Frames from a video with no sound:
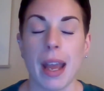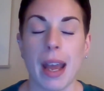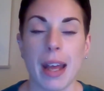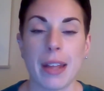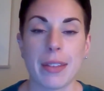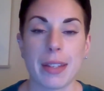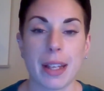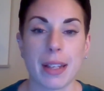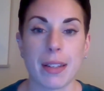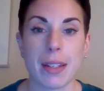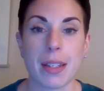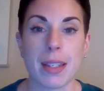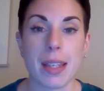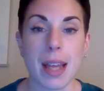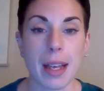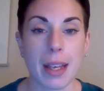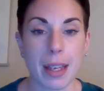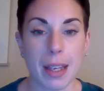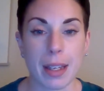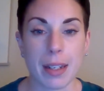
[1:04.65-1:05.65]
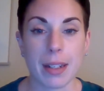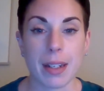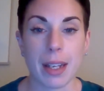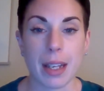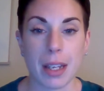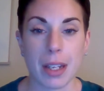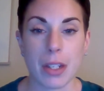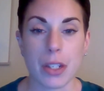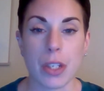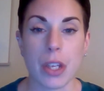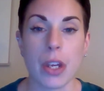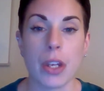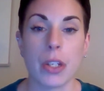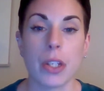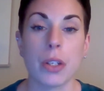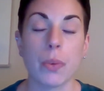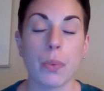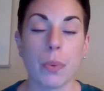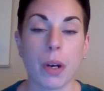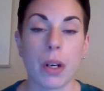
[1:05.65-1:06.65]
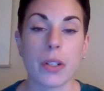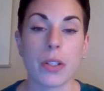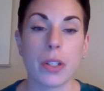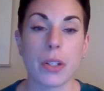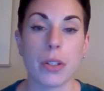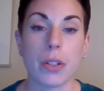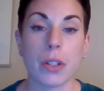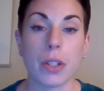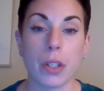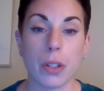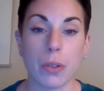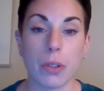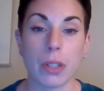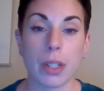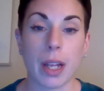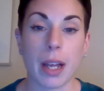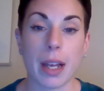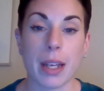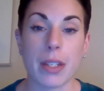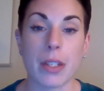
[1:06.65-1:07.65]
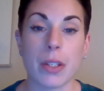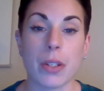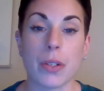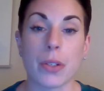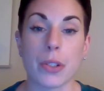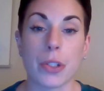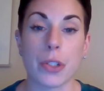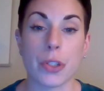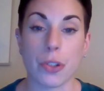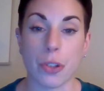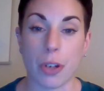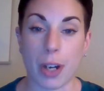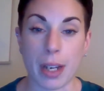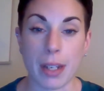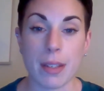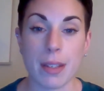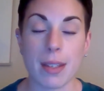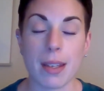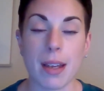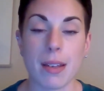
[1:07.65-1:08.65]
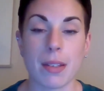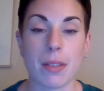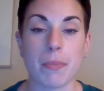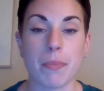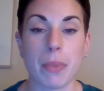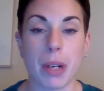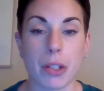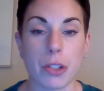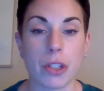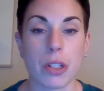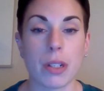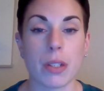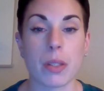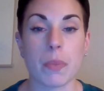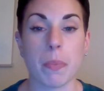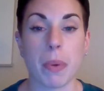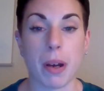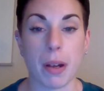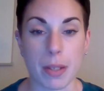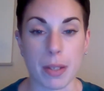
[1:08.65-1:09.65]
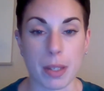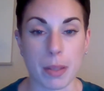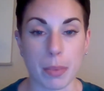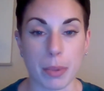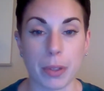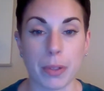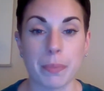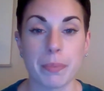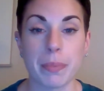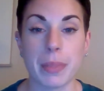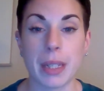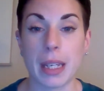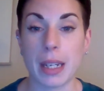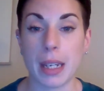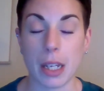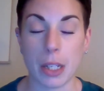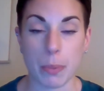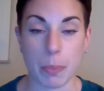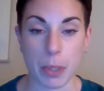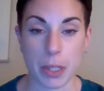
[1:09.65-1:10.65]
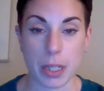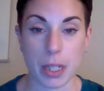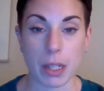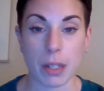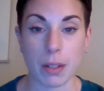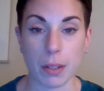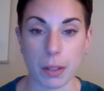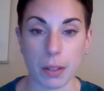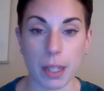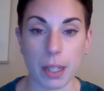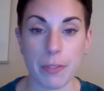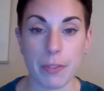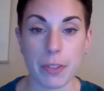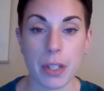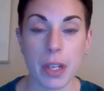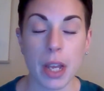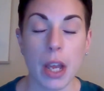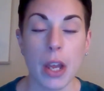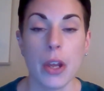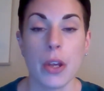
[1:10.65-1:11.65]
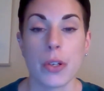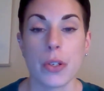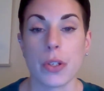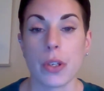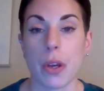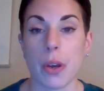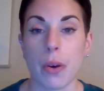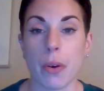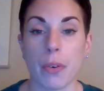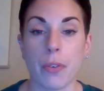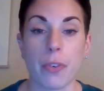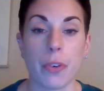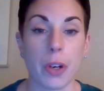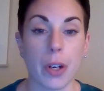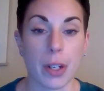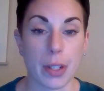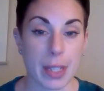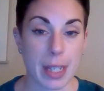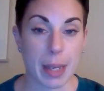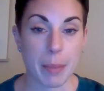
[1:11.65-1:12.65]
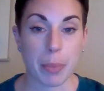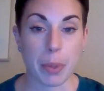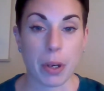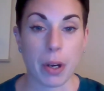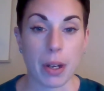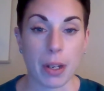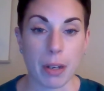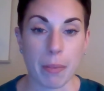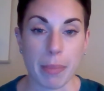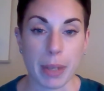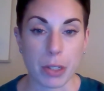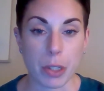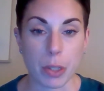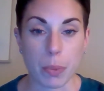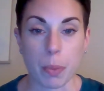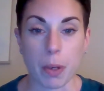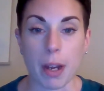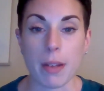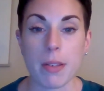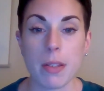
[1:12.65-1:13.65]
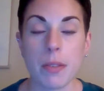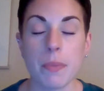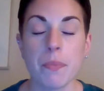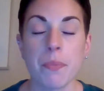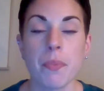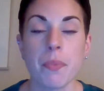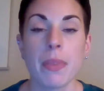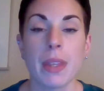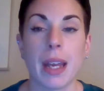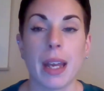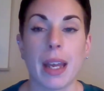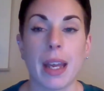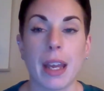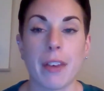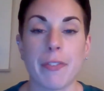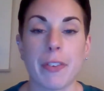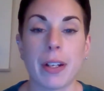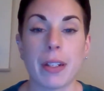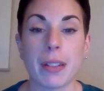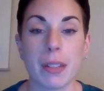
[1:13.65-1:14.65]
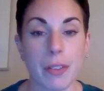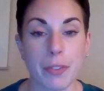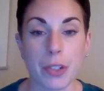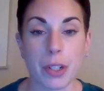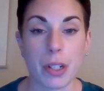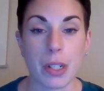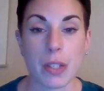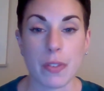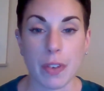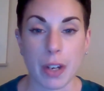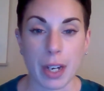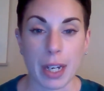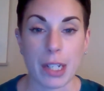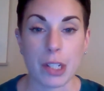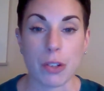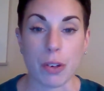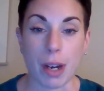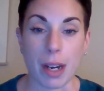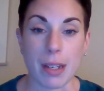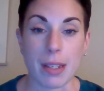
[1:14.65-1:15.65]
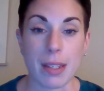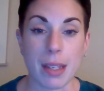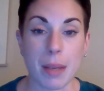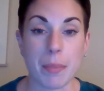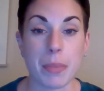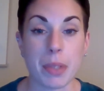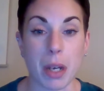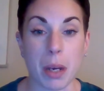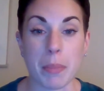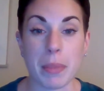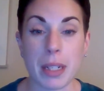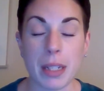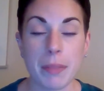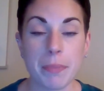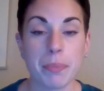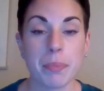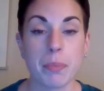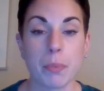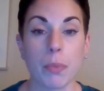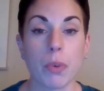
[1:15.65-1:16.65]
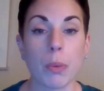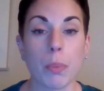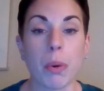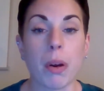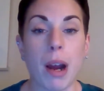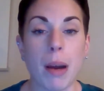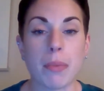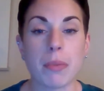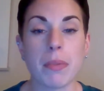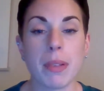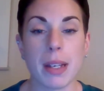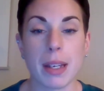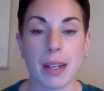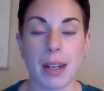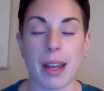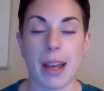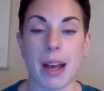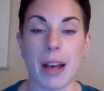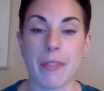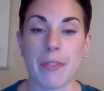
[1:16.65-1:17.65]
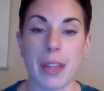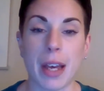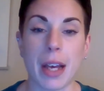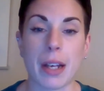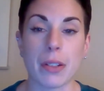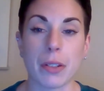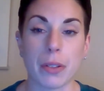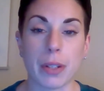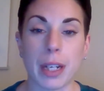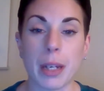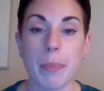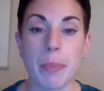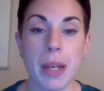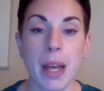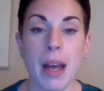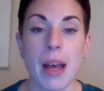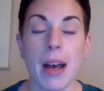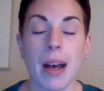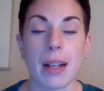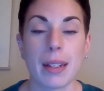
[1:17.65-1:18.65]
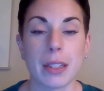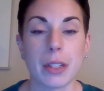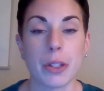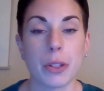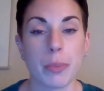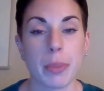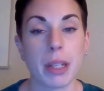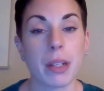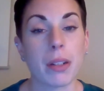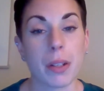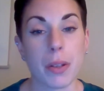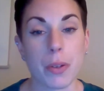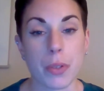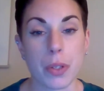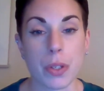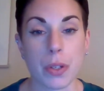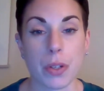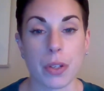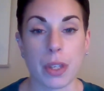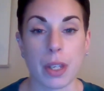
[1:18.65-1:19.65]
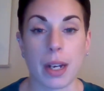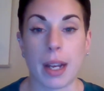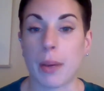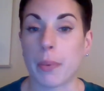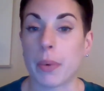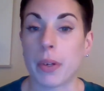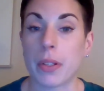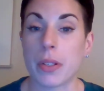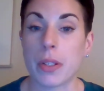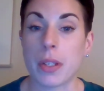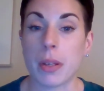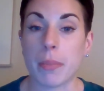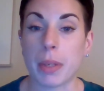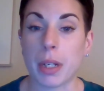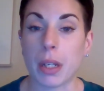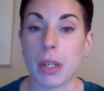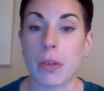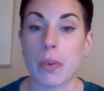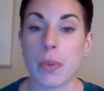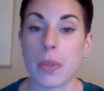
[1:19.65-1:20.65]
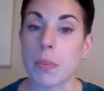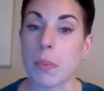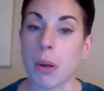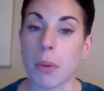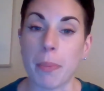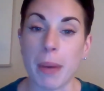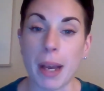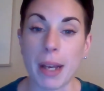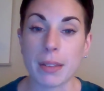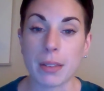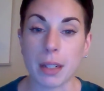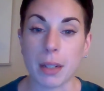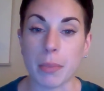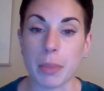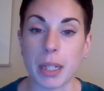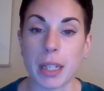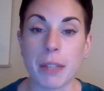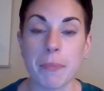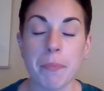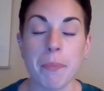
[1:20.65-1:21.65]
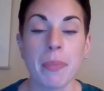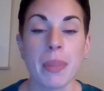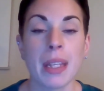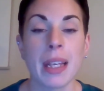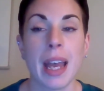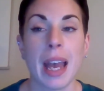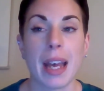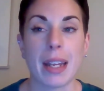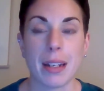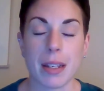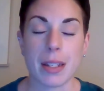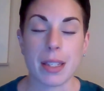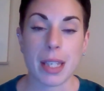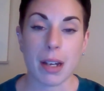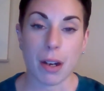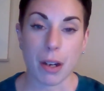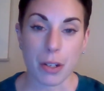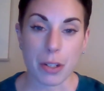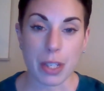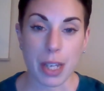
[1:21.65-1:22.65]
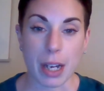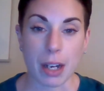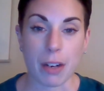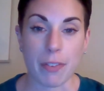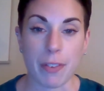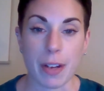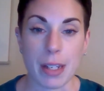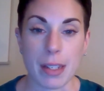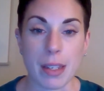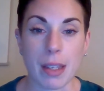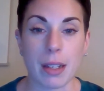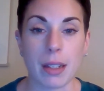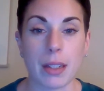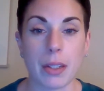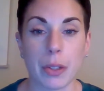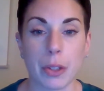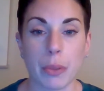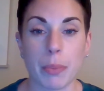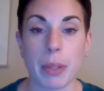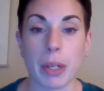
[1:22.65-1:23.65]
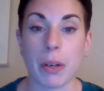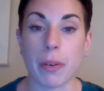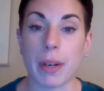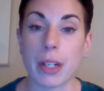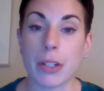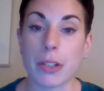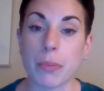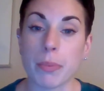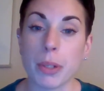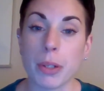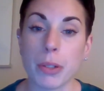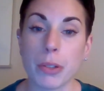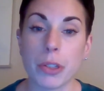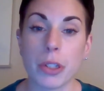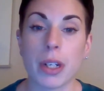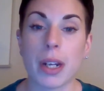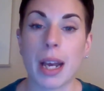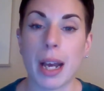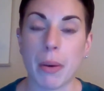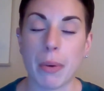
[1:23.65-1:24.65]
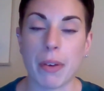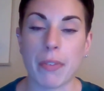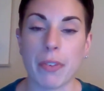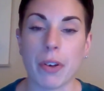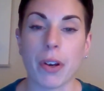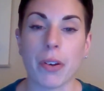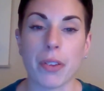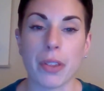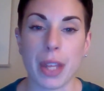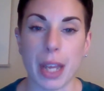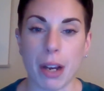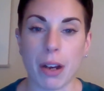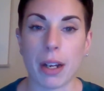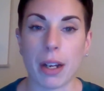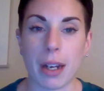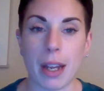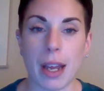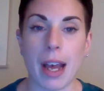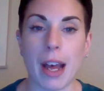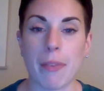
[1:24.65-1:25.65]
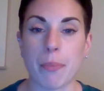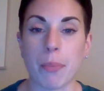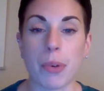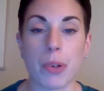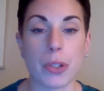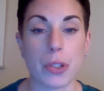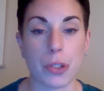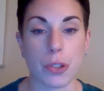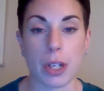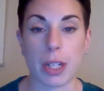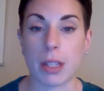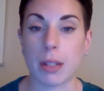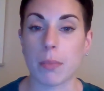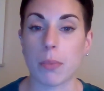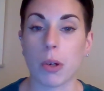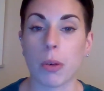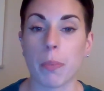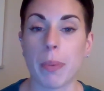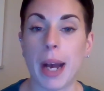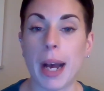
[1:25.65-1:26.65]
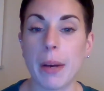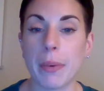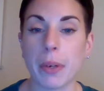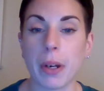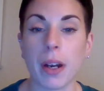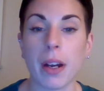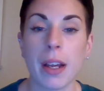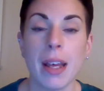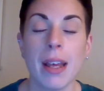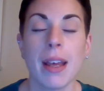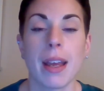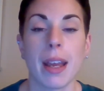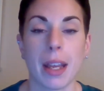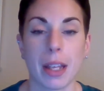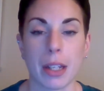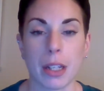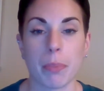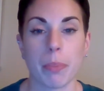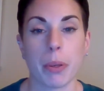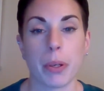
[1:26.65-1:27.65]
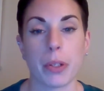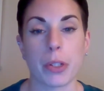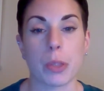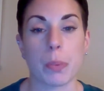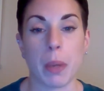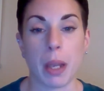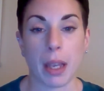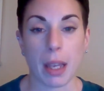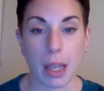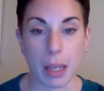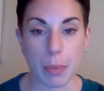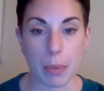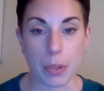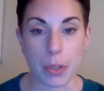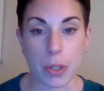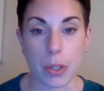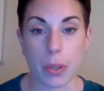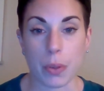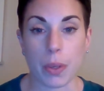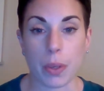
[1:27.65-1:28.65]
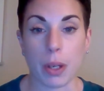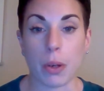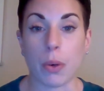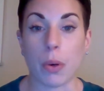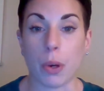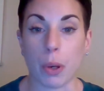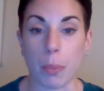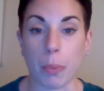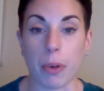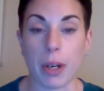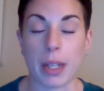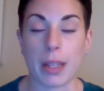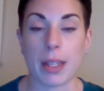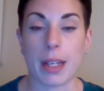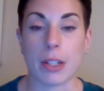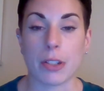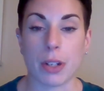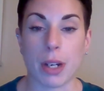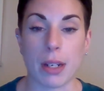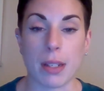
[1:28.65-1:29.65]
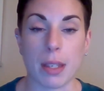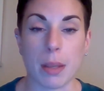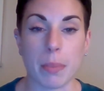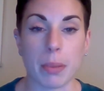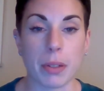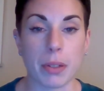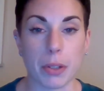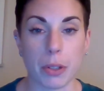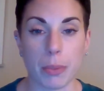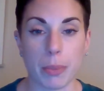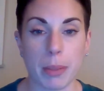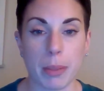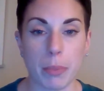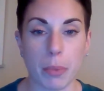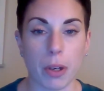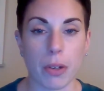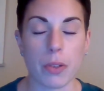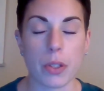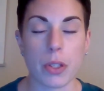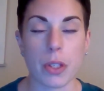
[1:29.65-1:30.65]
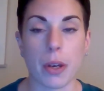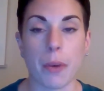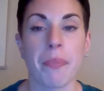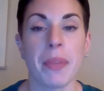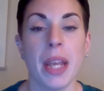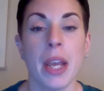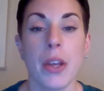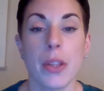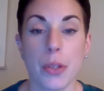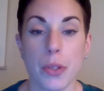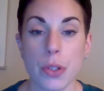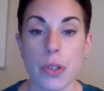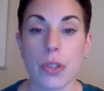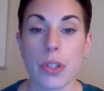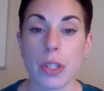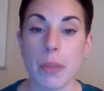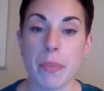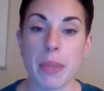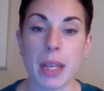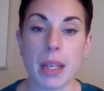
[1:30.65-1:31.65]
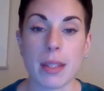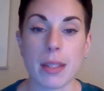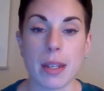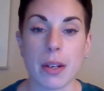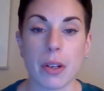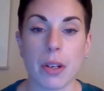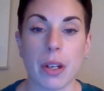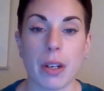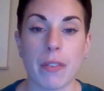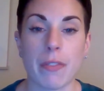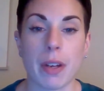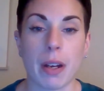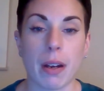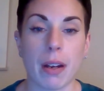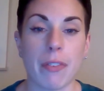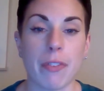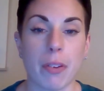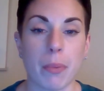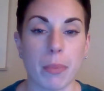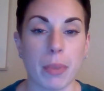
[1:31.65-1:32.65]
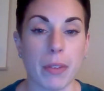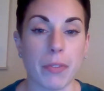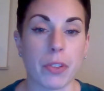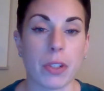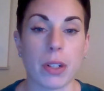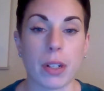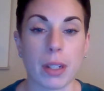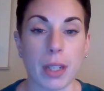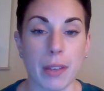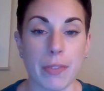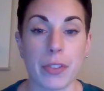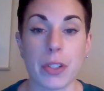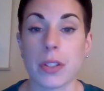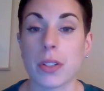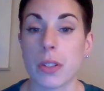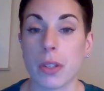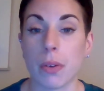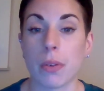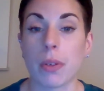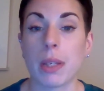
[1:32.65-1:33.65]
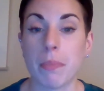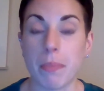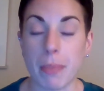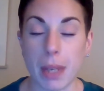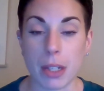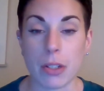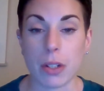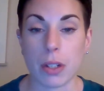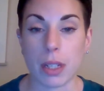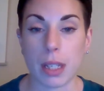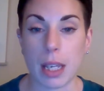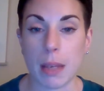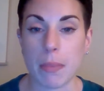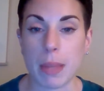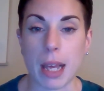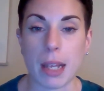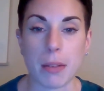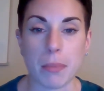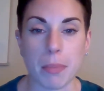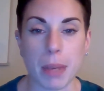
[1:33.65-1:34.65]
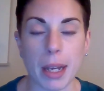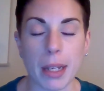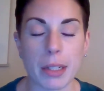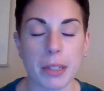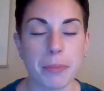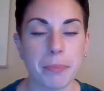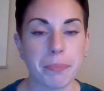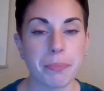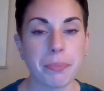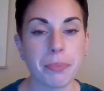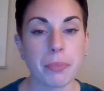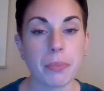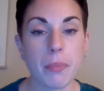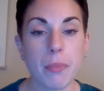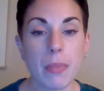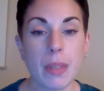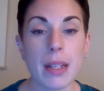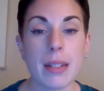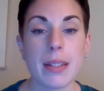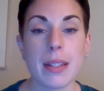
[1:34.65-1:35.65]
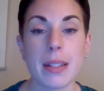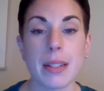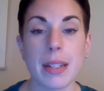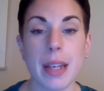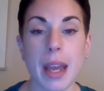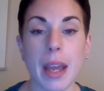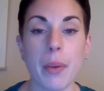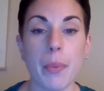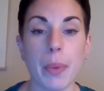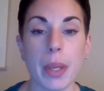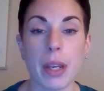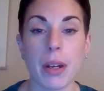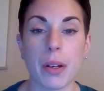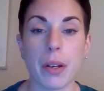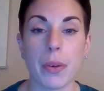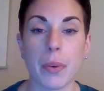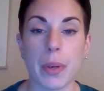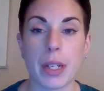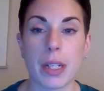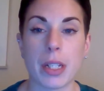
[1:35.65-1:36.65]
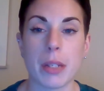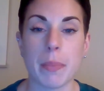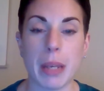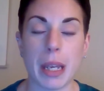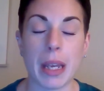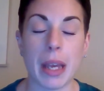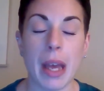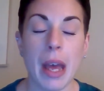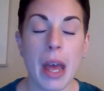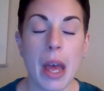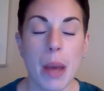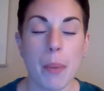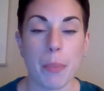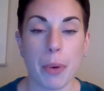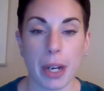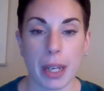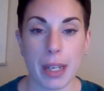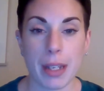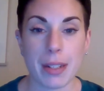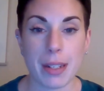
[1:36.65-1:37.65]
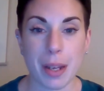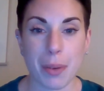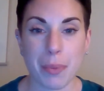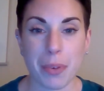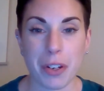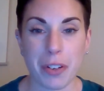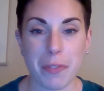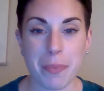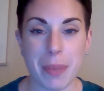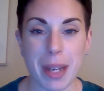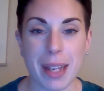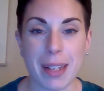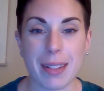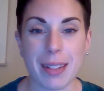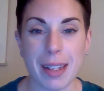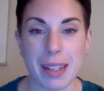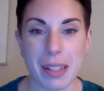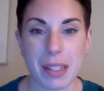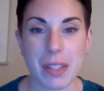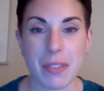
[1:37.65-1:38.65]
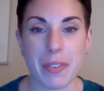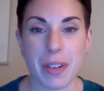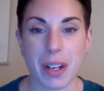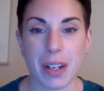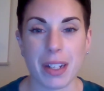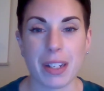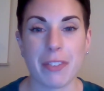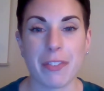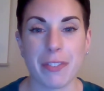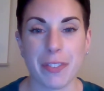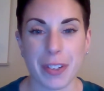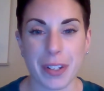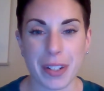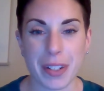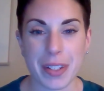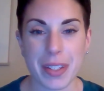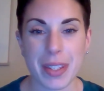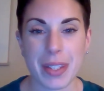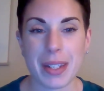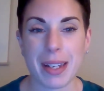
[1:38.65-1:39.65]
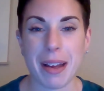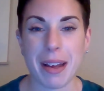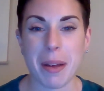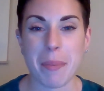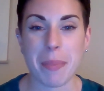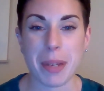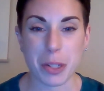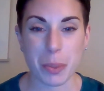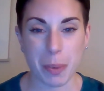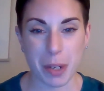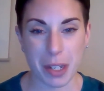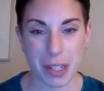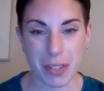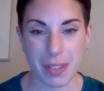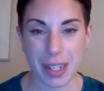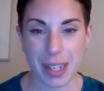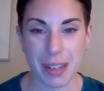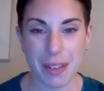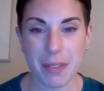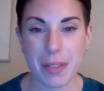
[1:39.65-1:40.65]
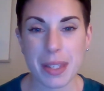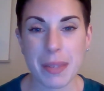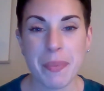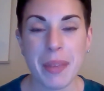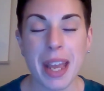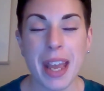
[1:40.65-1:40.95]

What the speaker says: And then the second is you want to utilize your strengths as much as possible in each particular lift. So, for example, on a bench press, if a lifter is very tricep dominant, we're probably going to have that grip a little bit closer than I would somebody who is more pec dominant. And yes, they are sacrificing a little bit of range of motion. However, they are going to have more strength and more power in the push, being able to incorporate that tricep a little bit more. So those are some things that are going to vary from lifter to lifter. So make sure to keep that in mind. Today, we are going to be breaking down one of my clients' very first bench press videos.